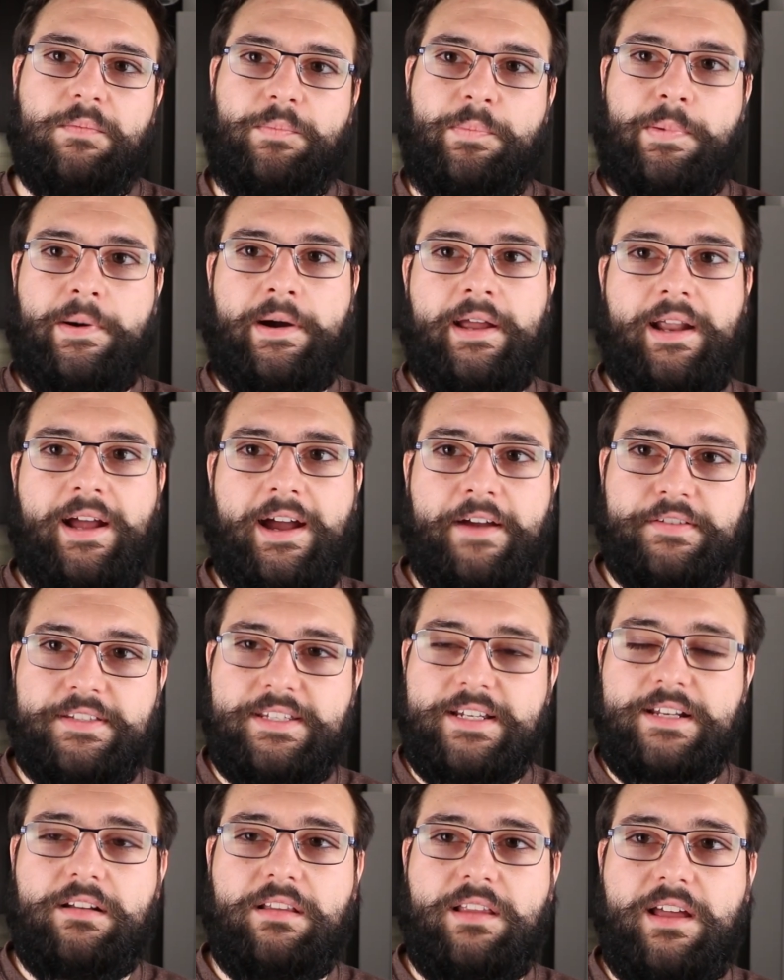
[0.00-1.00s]
But I've
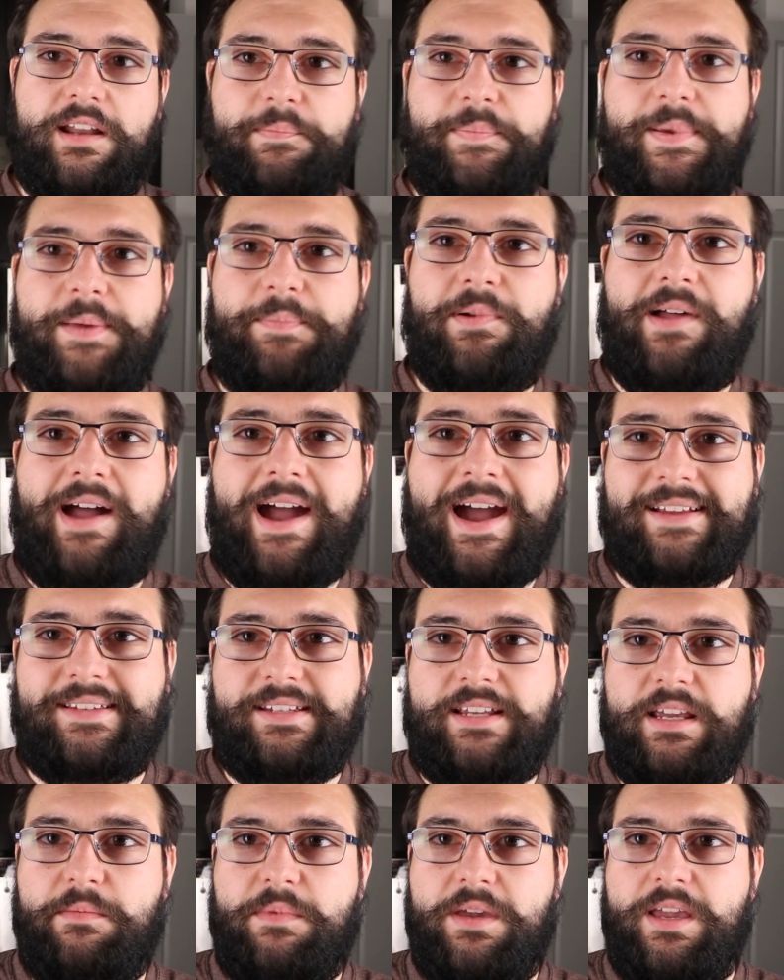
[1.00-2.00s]
seen a lot of people
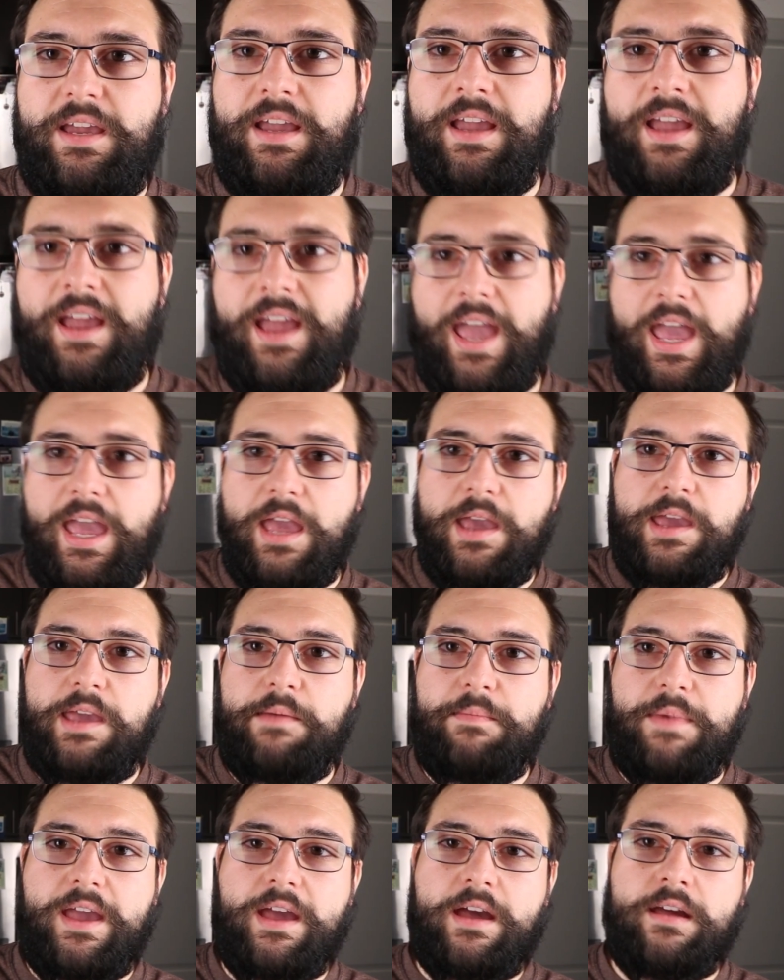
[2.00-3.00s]
asking me,
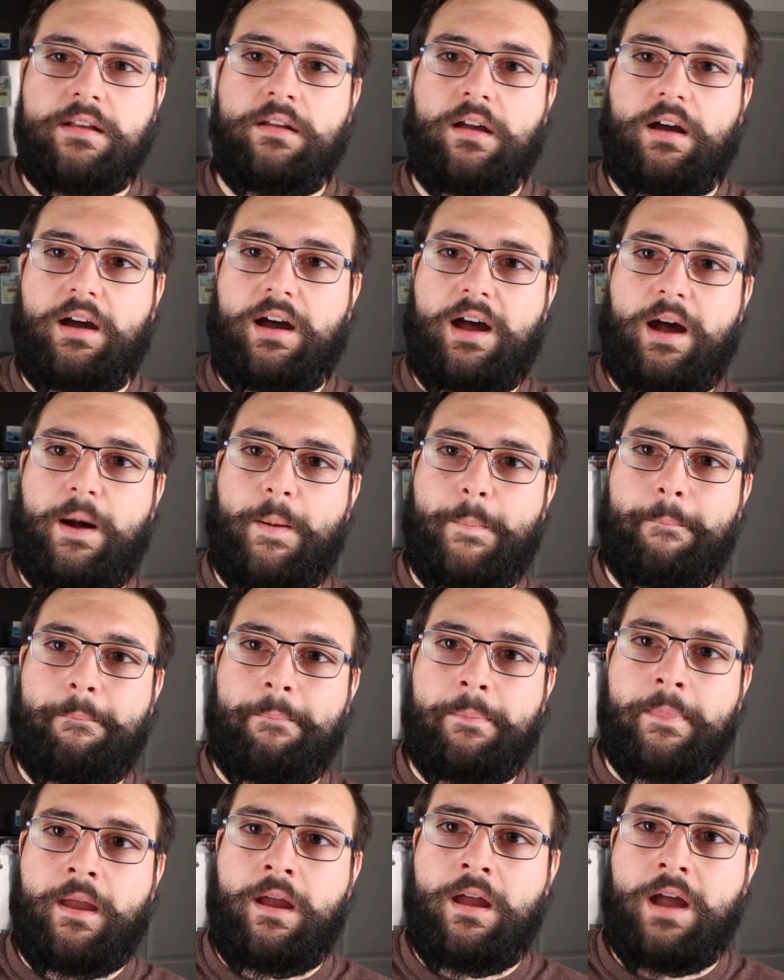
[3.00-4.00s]
hey man, um,
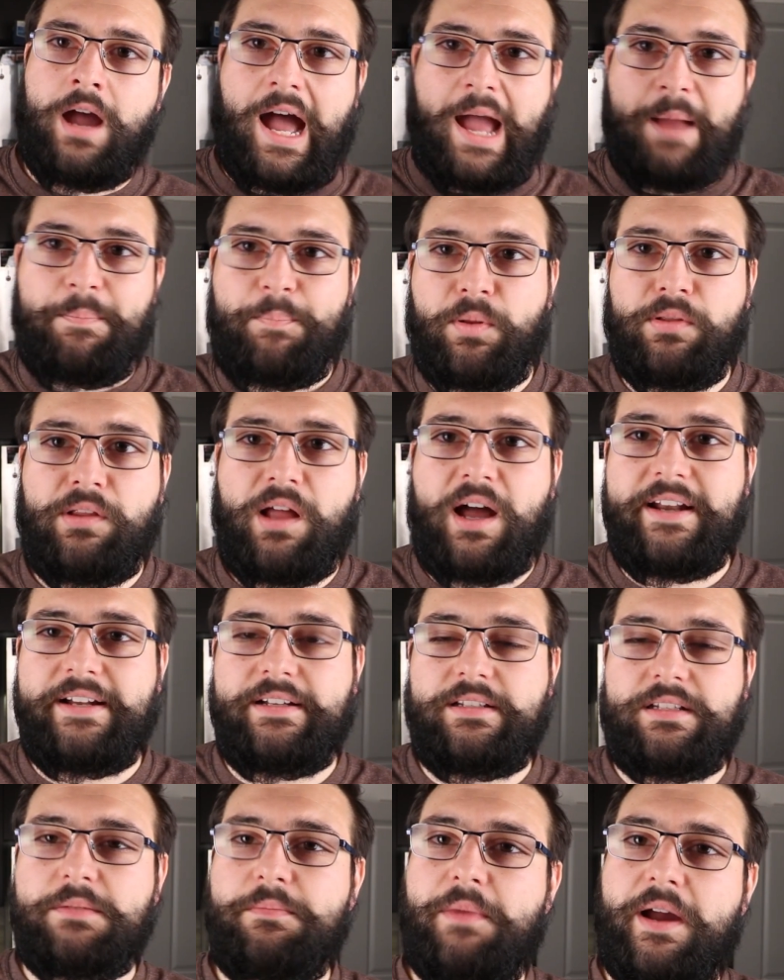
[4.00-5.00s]
I
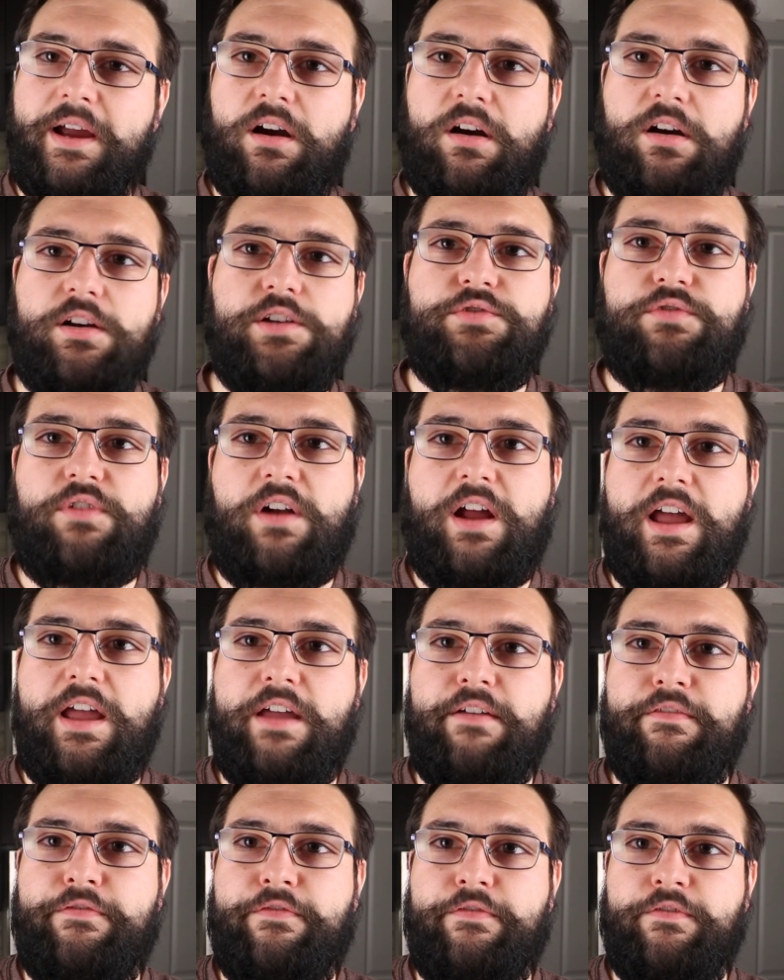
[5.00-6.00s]
plotted to my hard
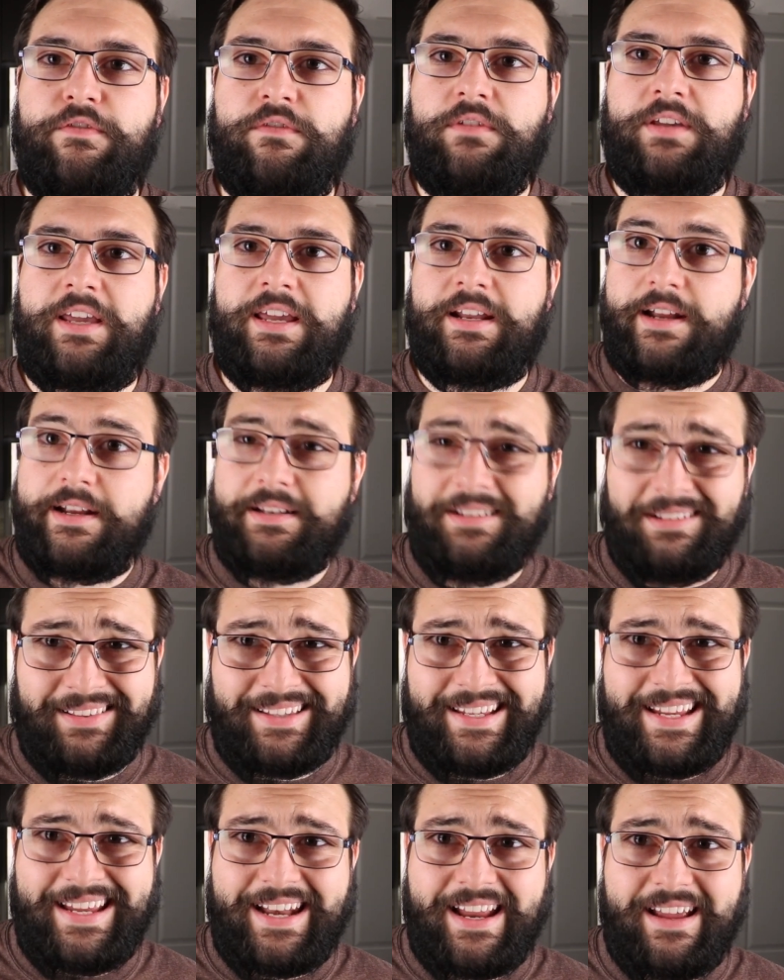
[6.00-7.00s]
drive. Can I
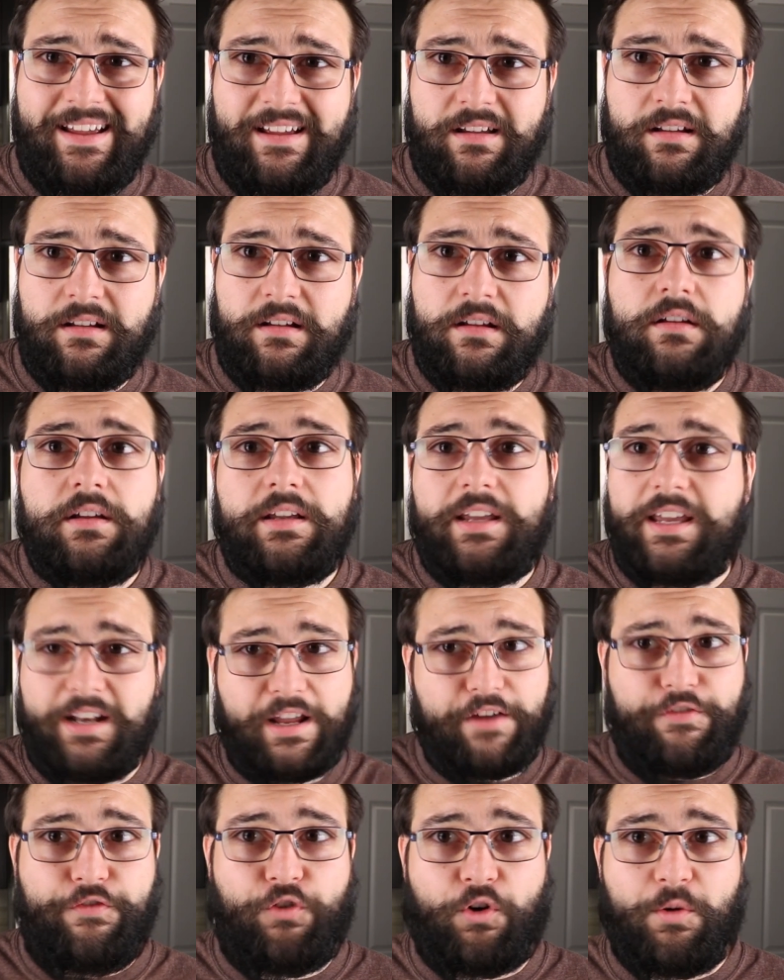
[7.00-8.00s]
delete it? Can
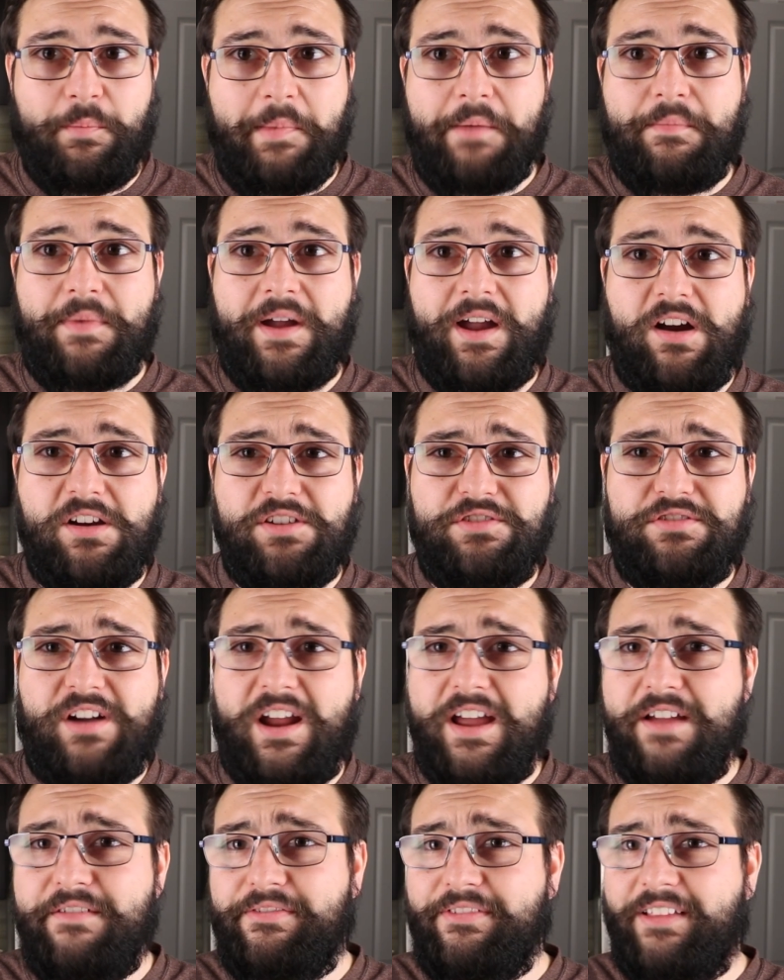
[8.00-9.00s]
I format my hard
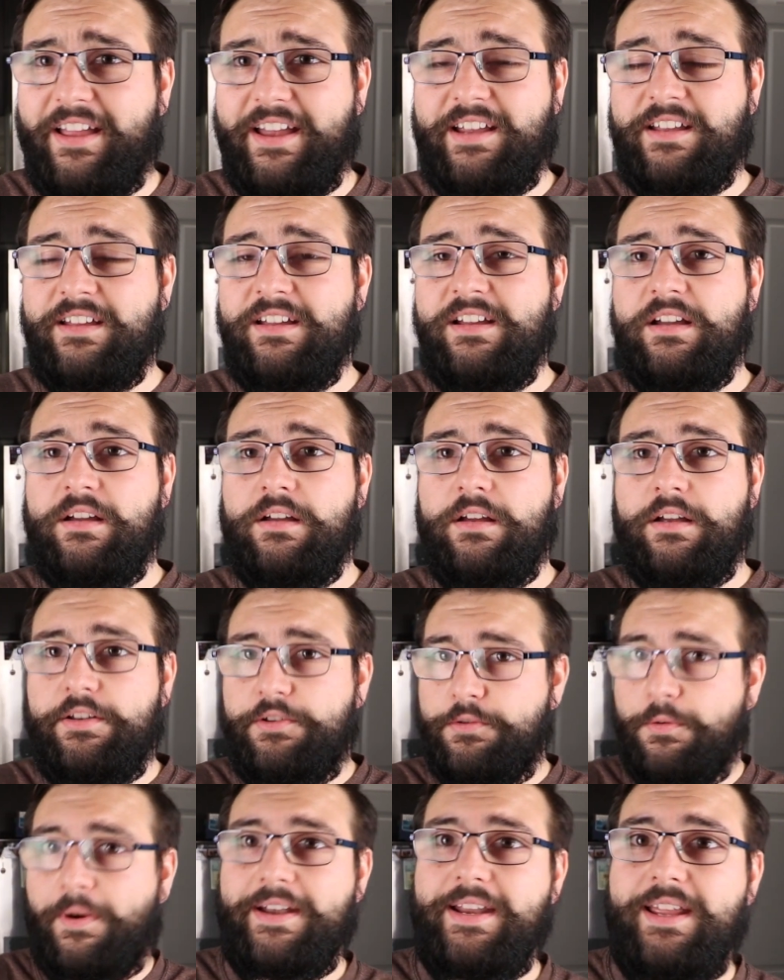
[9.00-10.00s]
drive? Like,
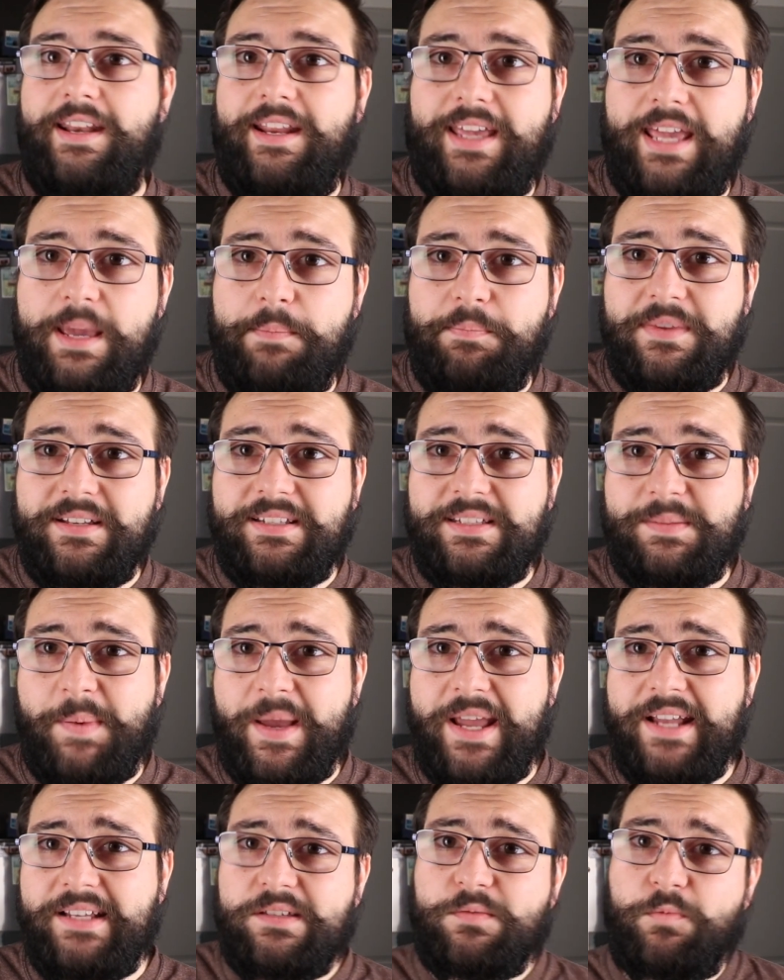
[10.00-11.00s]
do I need to keep this
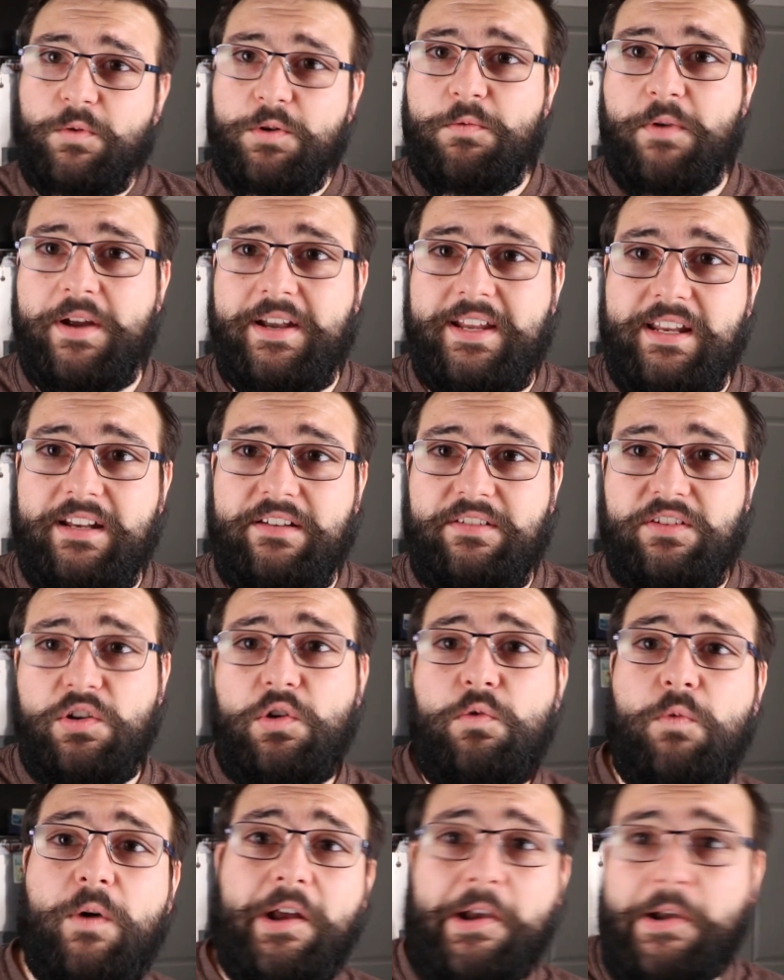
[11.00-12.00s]
space? What do I need to
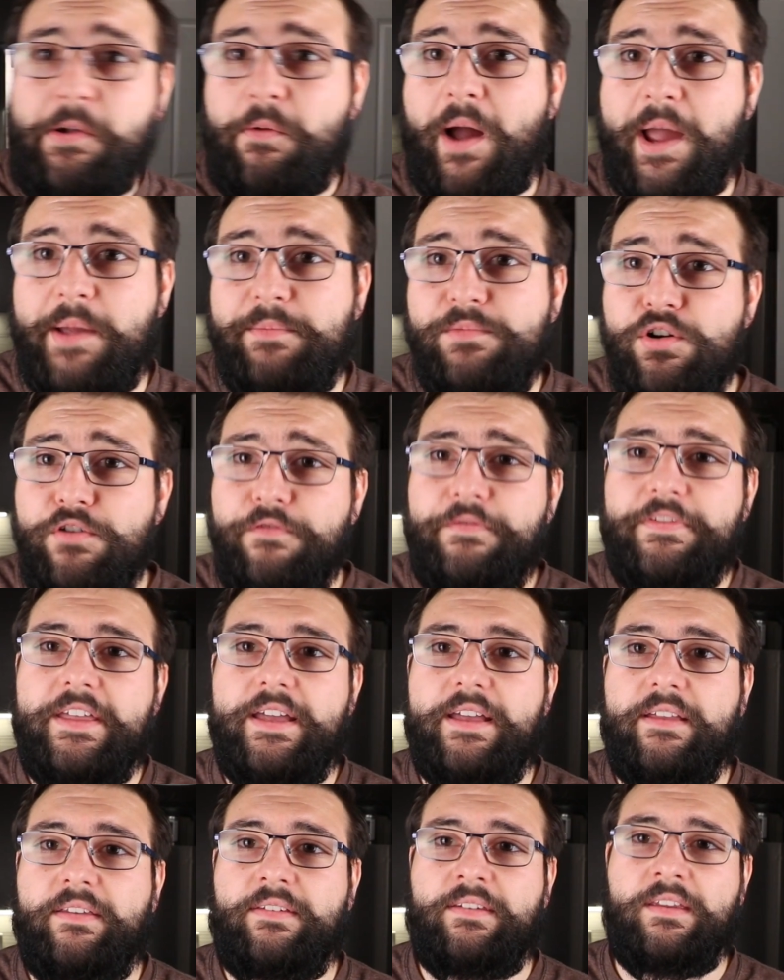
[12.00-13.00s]
do? Where do I move
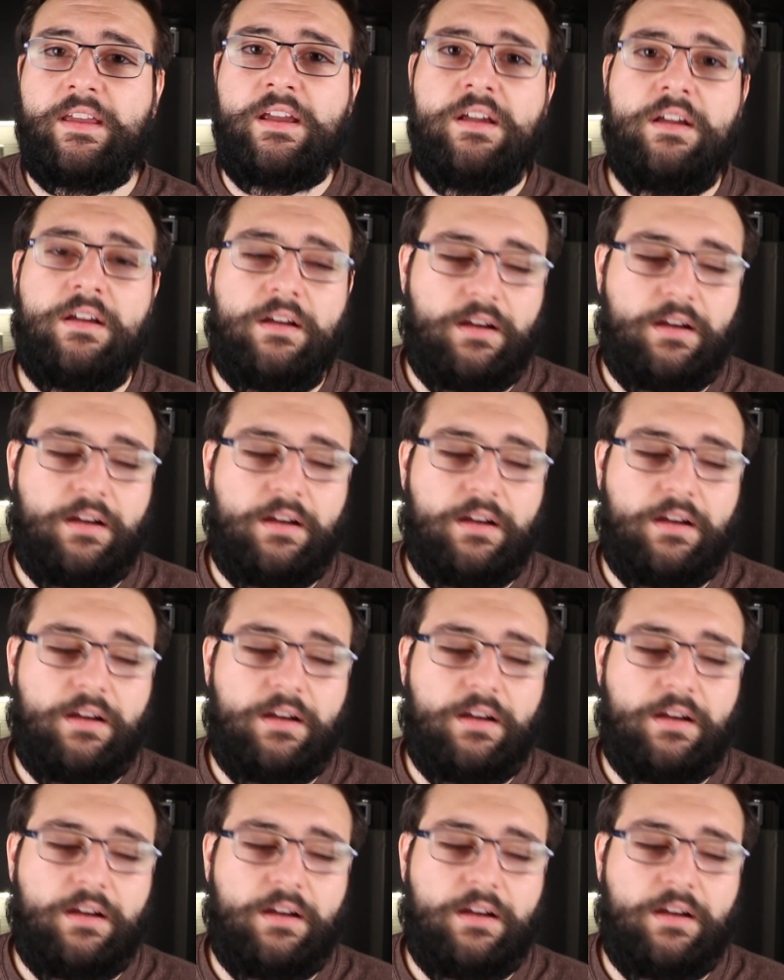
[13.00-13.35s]
this?